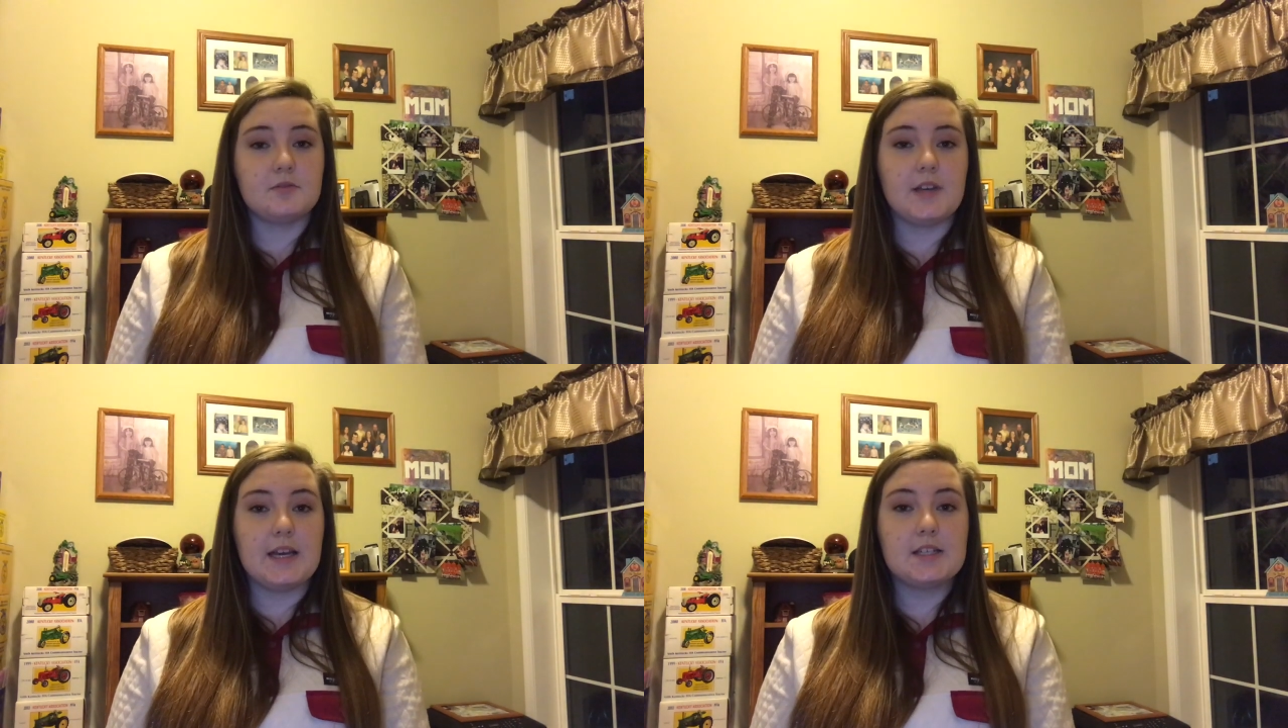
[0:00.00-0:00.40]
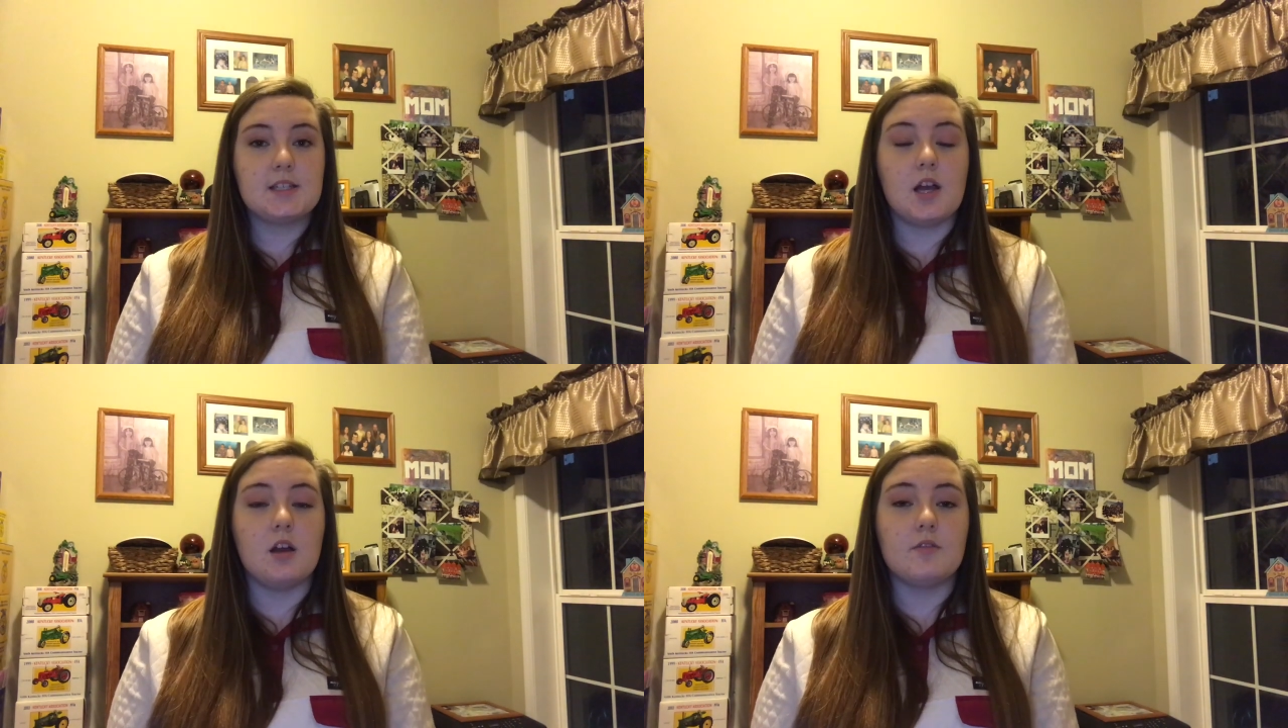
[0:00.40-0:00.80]
effects
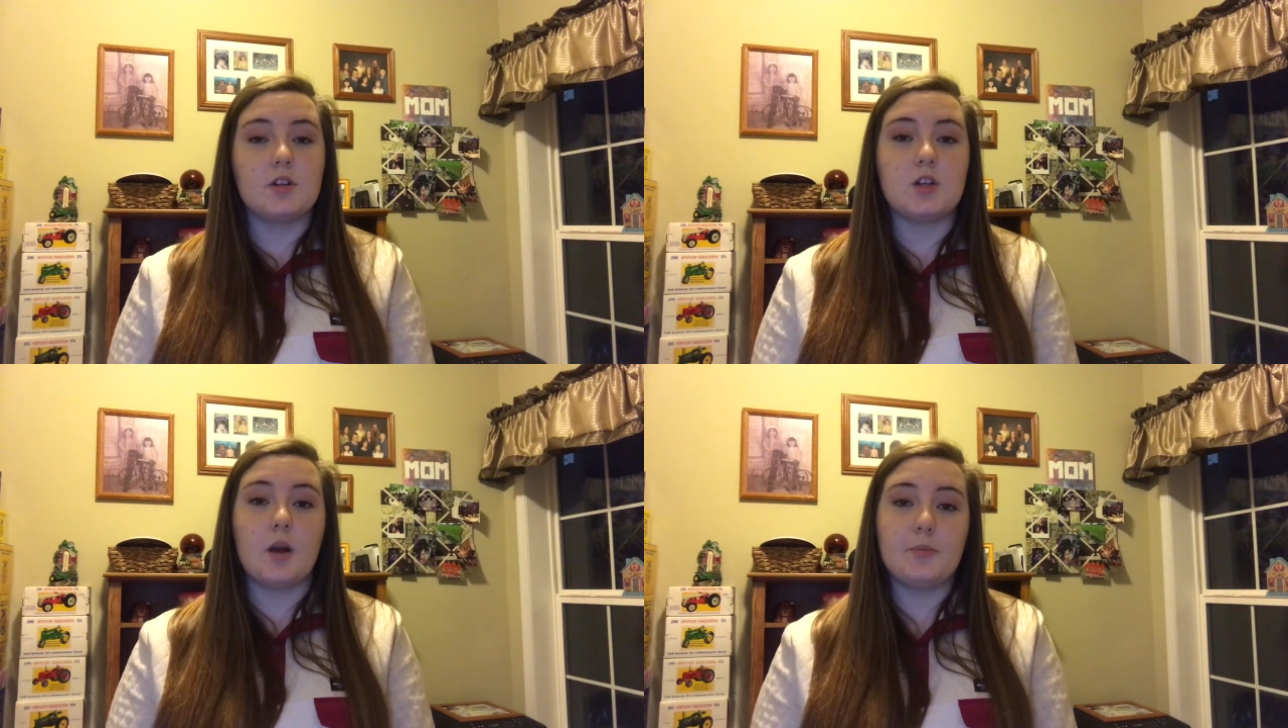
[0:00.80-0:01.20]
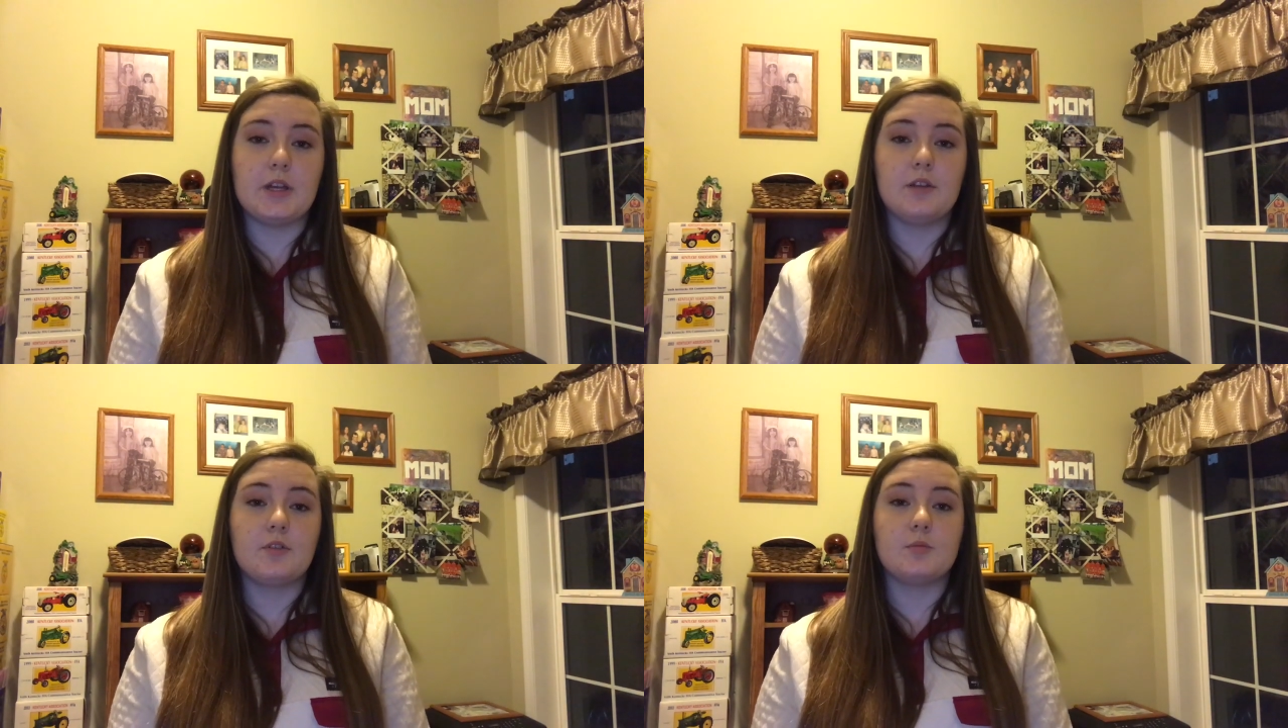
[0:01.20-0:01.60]
of
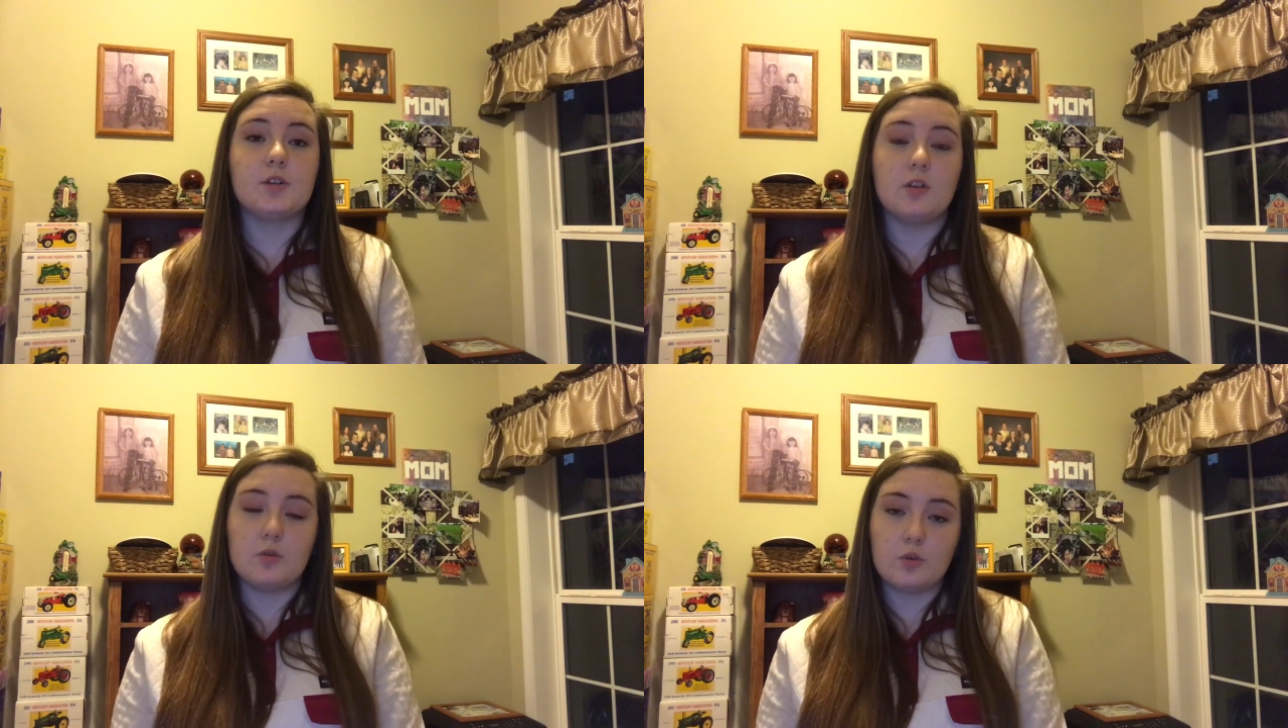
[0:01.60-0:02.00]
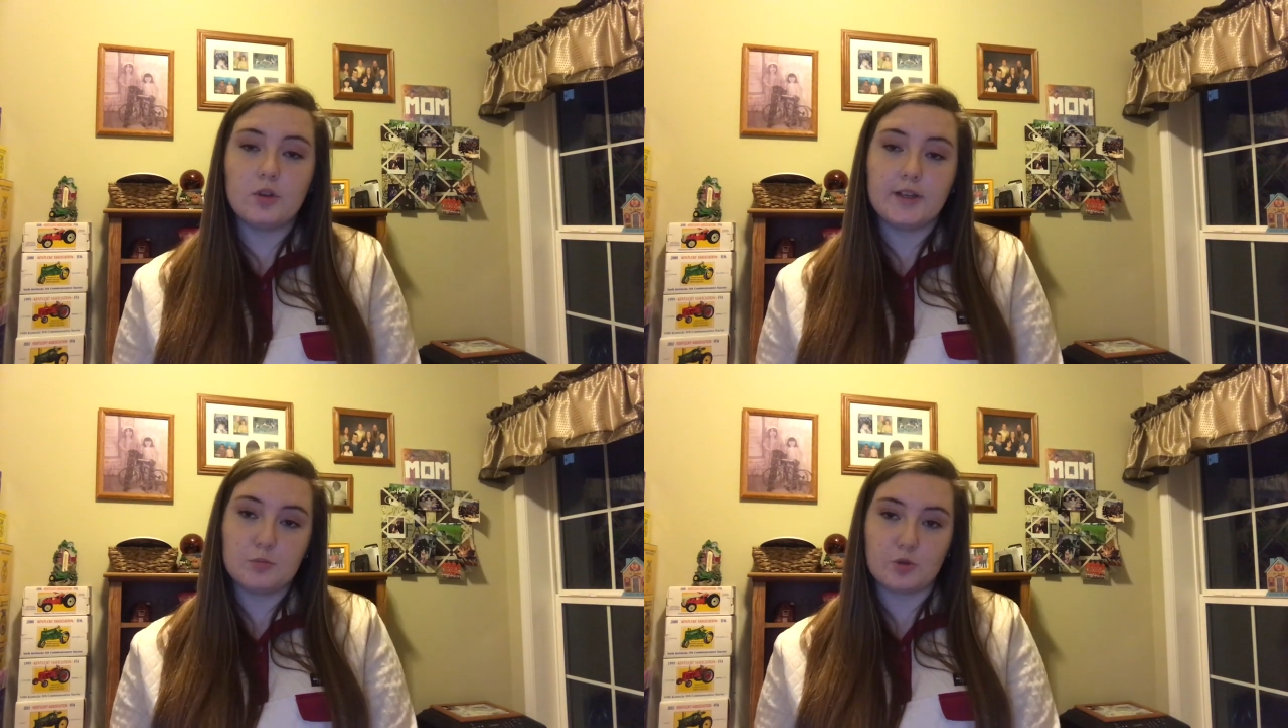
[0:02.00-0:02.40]
adopting from your
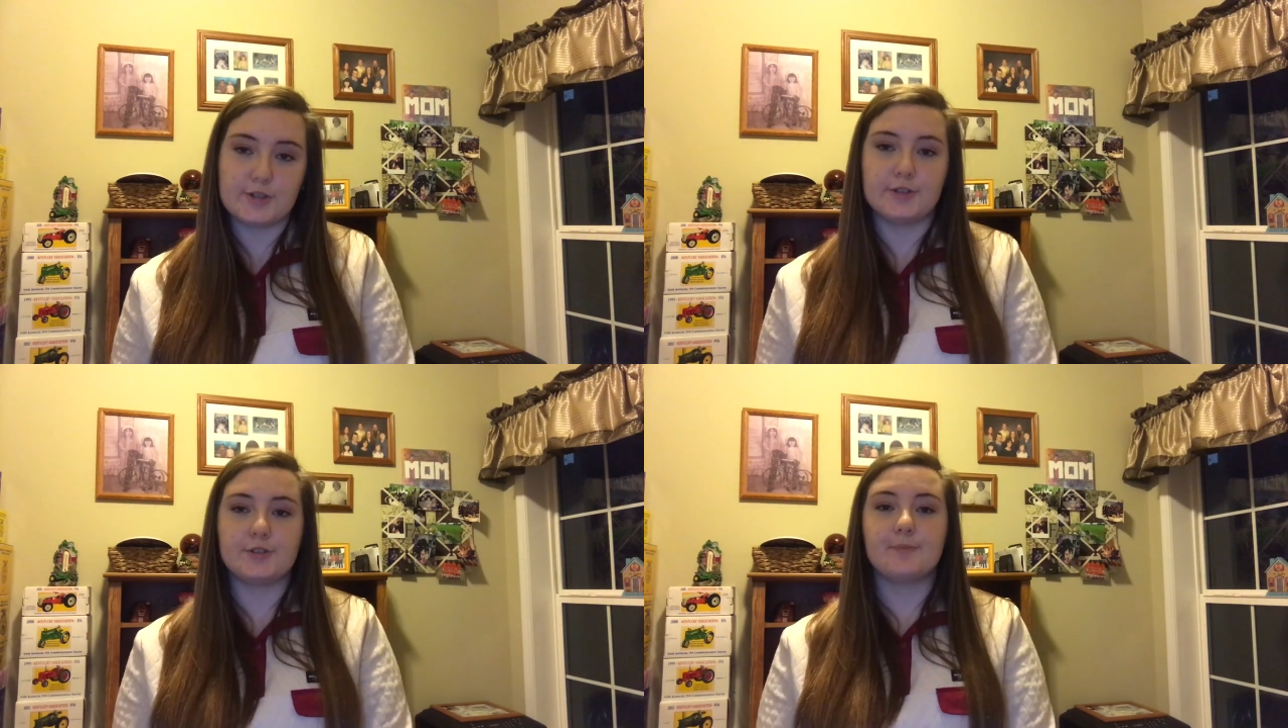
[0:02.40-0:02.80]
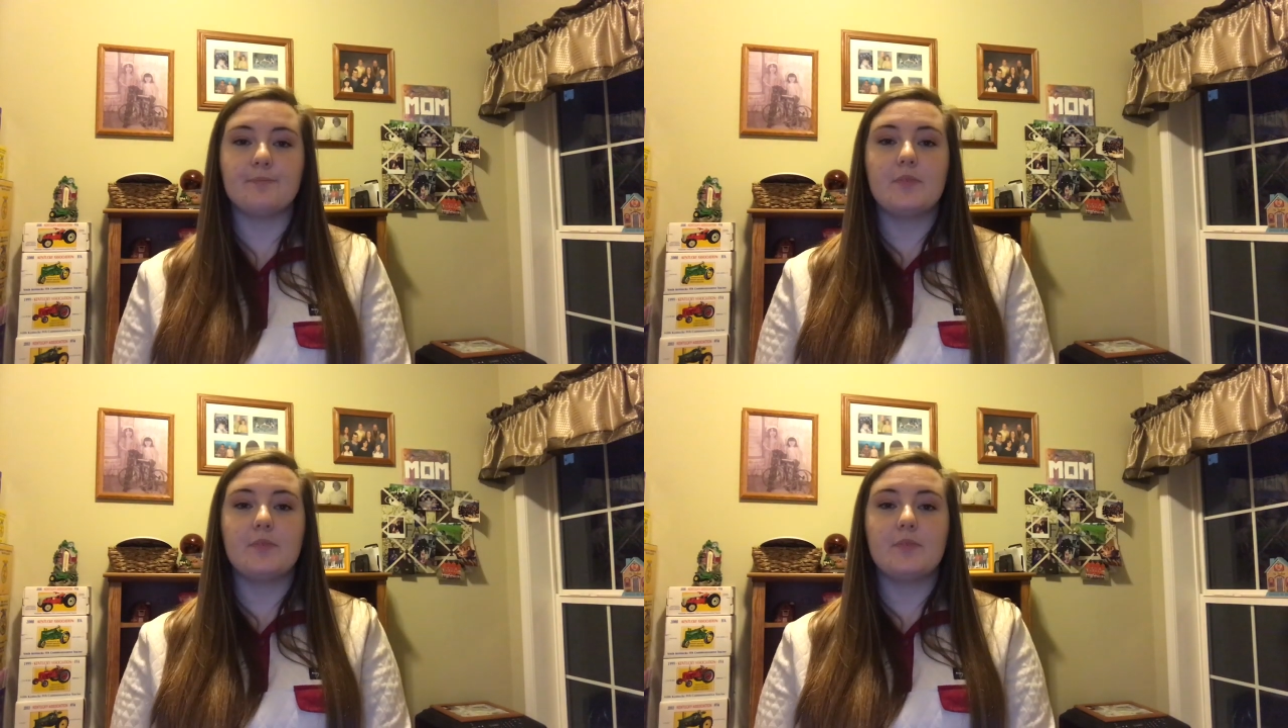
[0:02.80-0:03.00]
local animal shelter.